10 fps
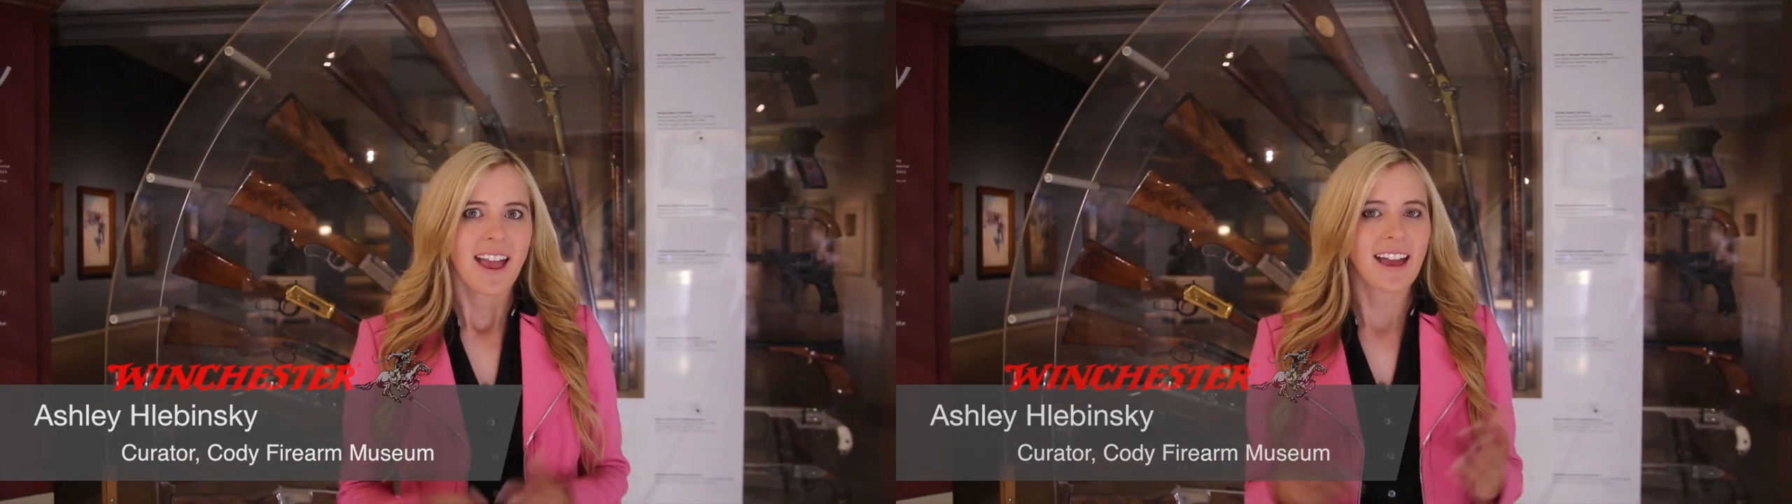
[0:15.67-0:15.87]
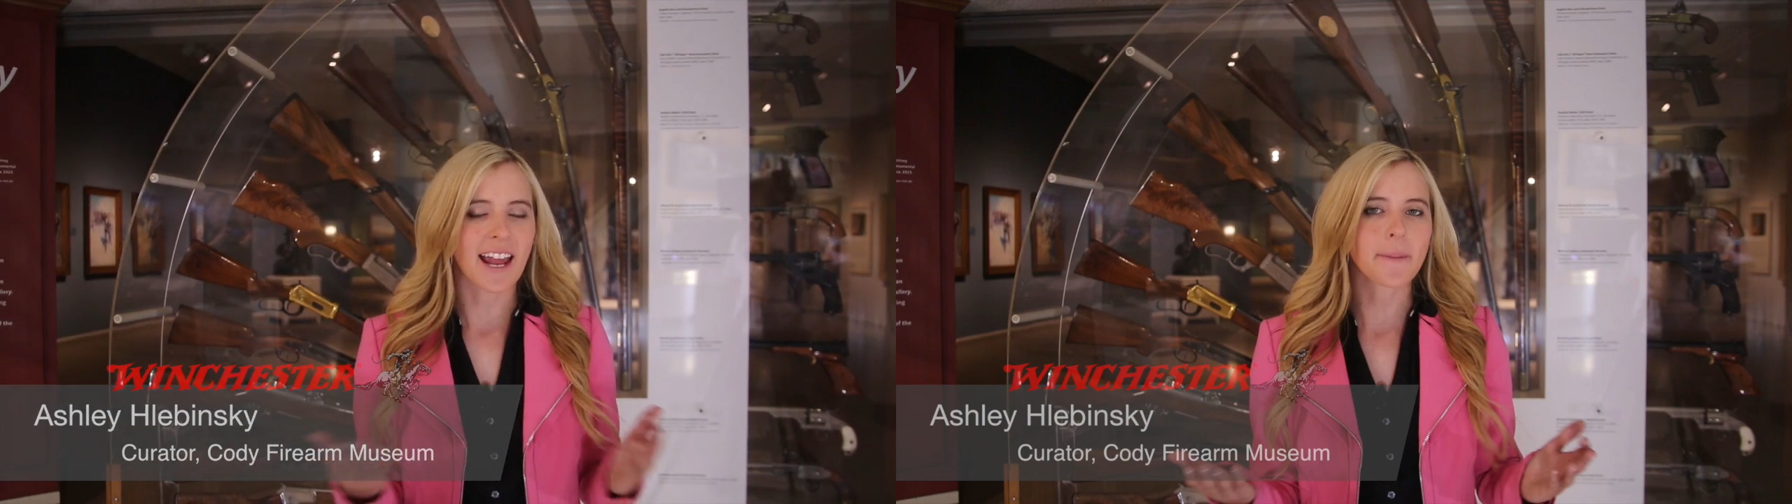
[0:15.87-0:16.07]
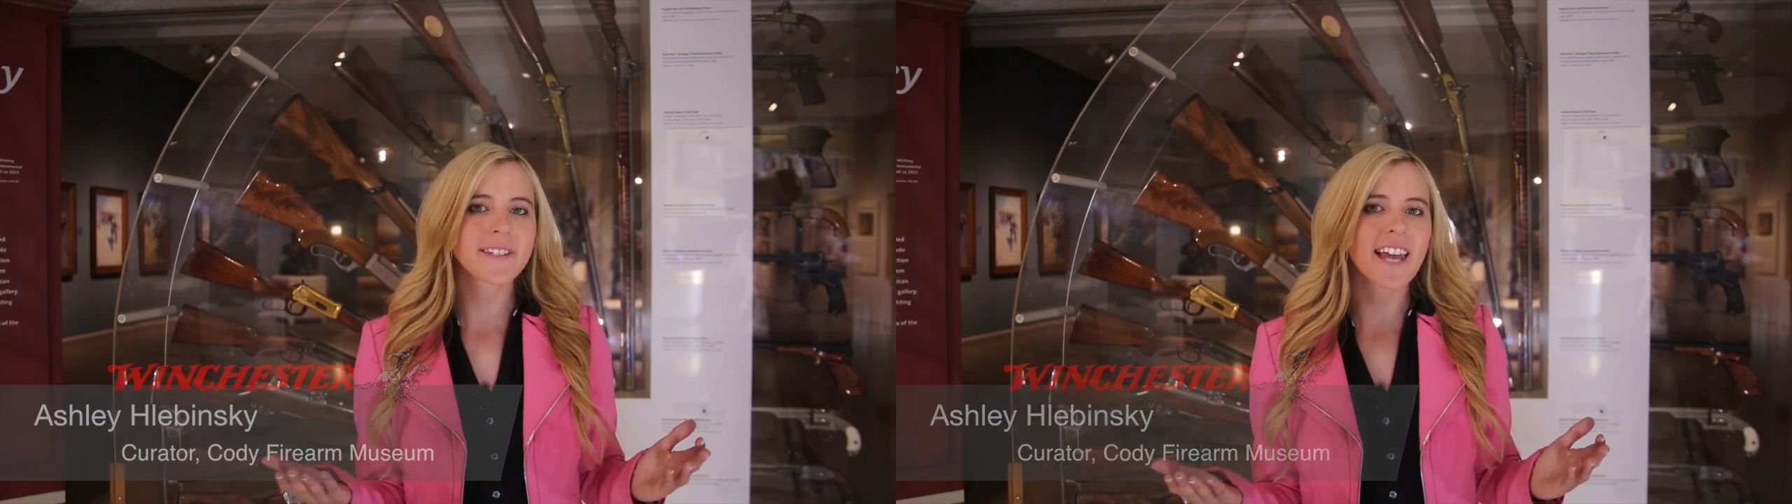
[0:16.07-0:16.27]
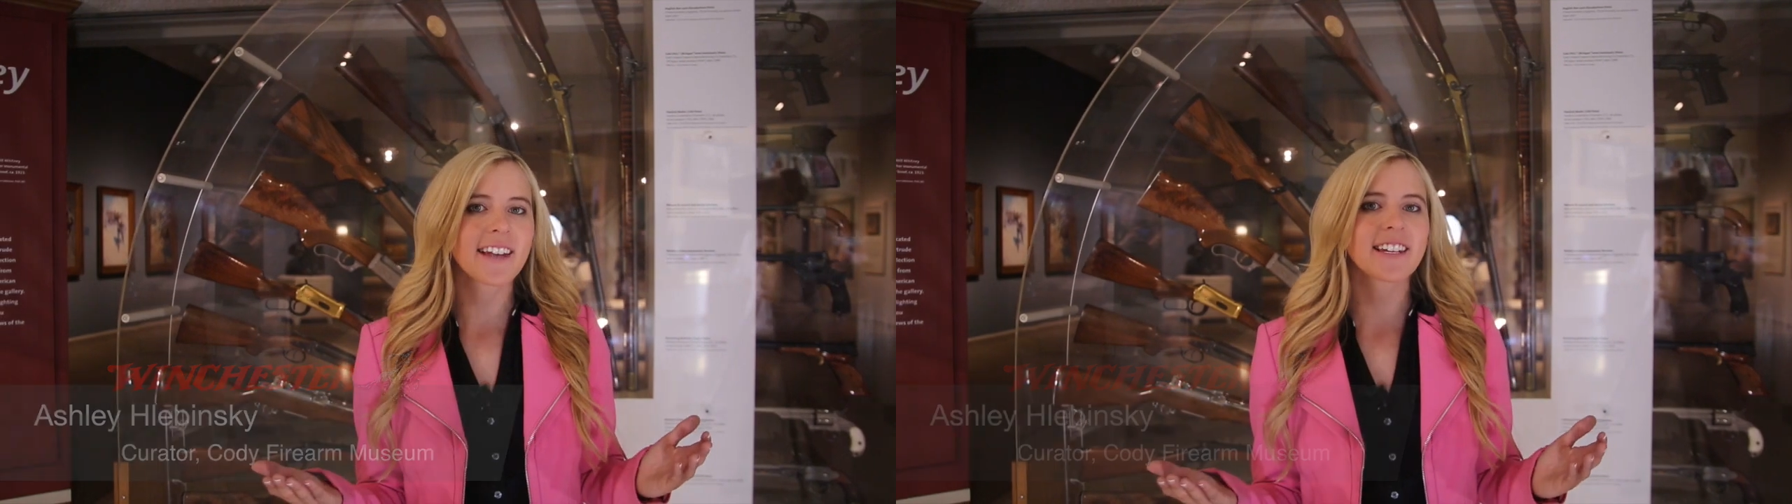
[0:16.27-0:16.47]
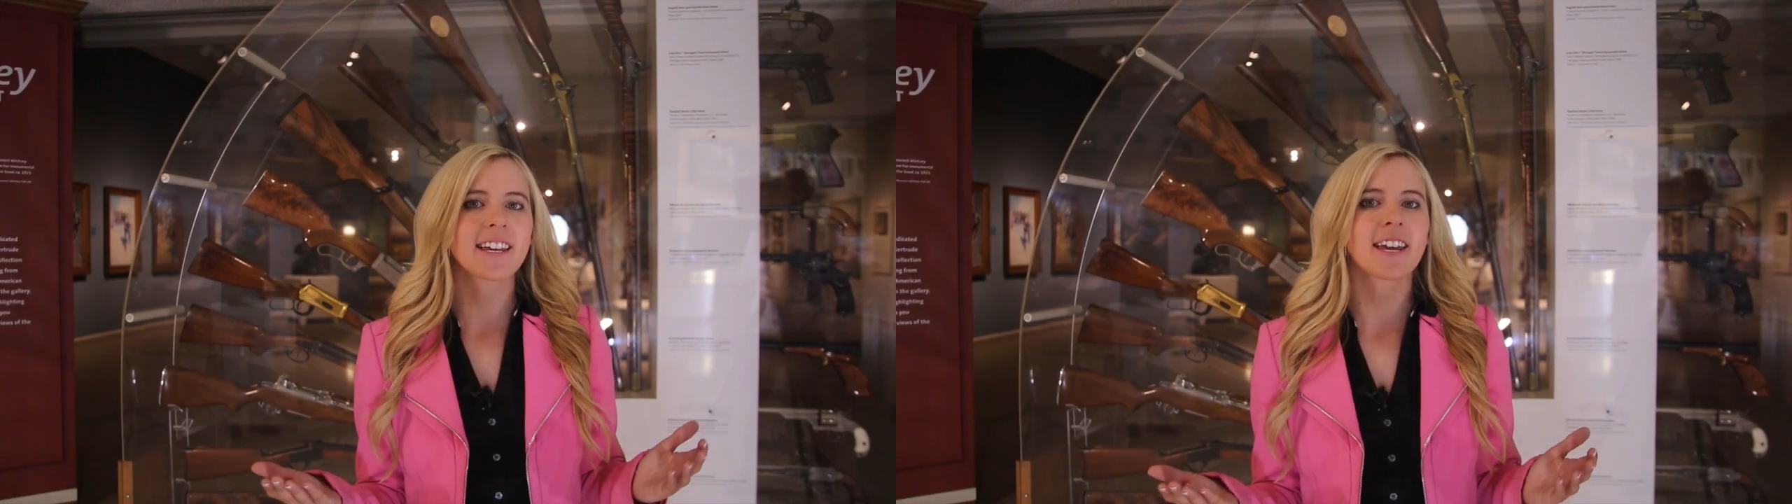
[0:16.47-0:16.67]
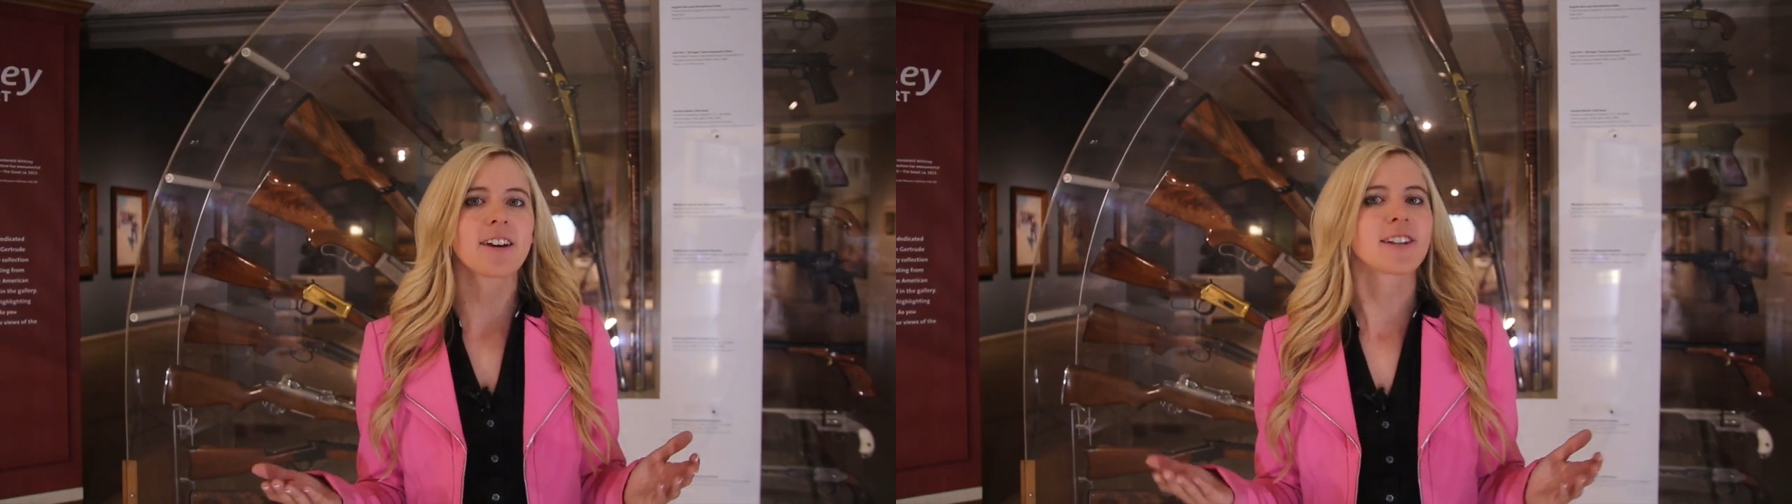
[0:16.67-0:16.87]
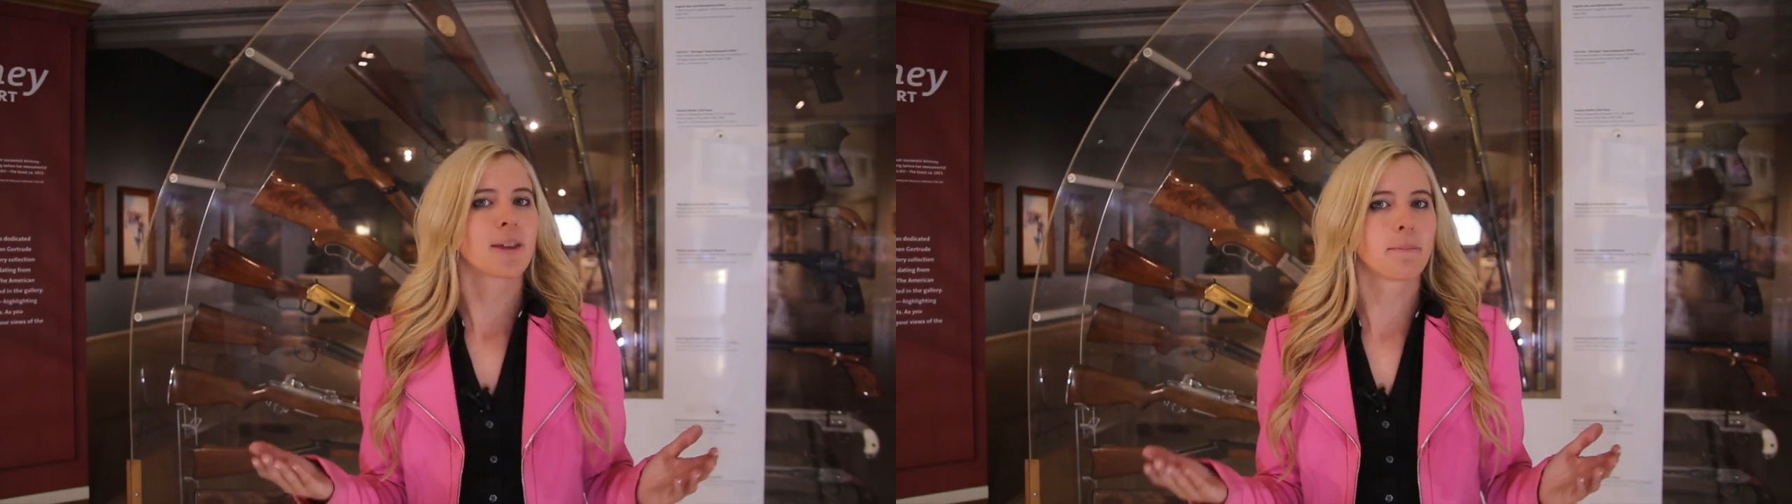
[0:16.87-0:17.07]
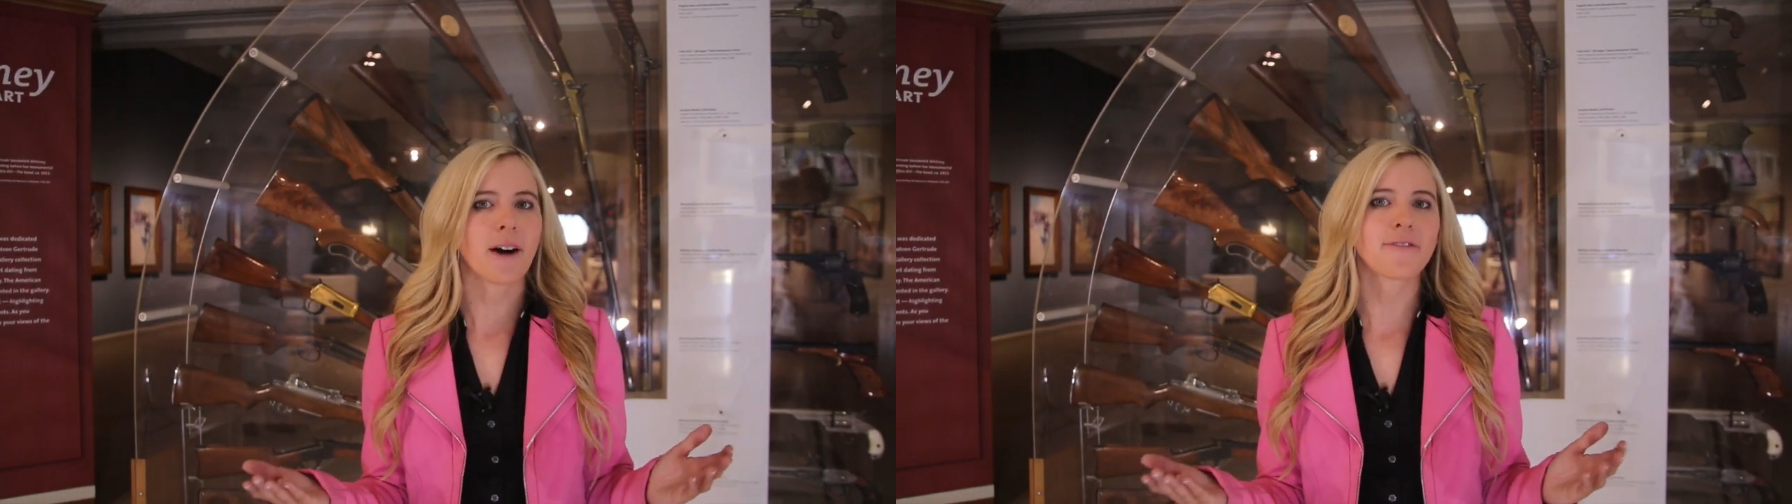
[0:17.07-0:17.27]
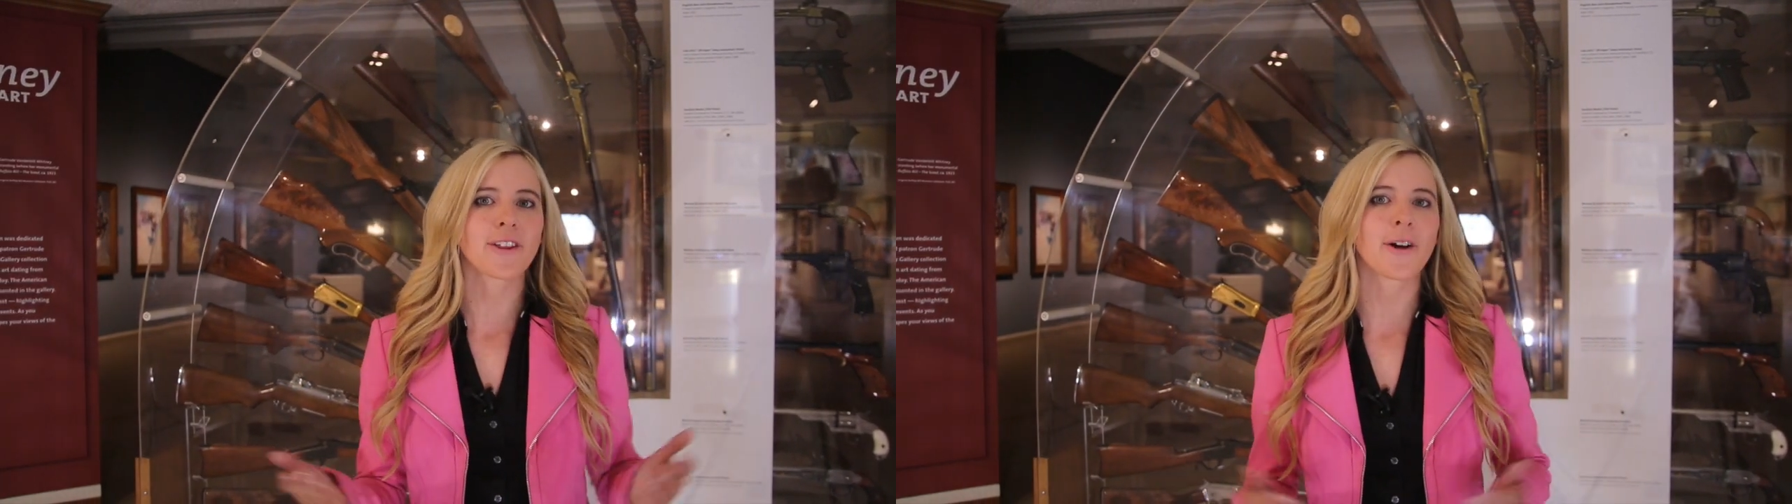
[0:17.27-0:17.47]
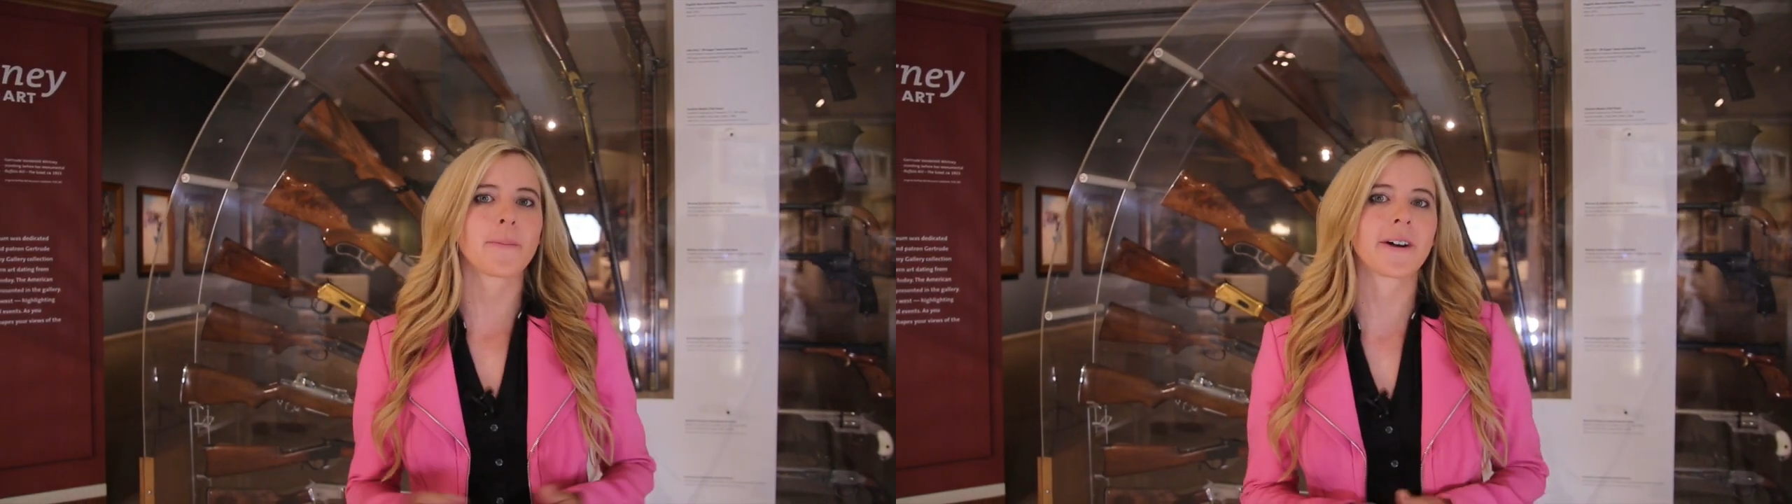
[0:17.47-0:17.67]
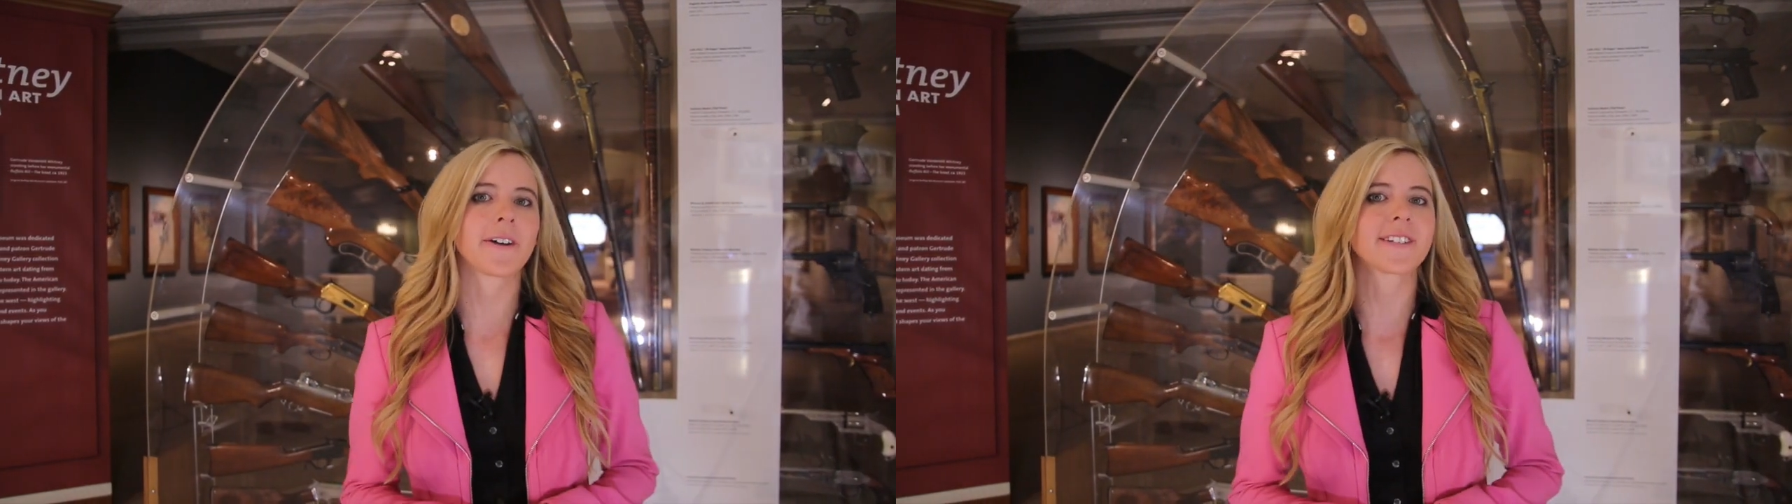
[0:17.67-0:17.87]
and I'm standing here at the Buffalo Bill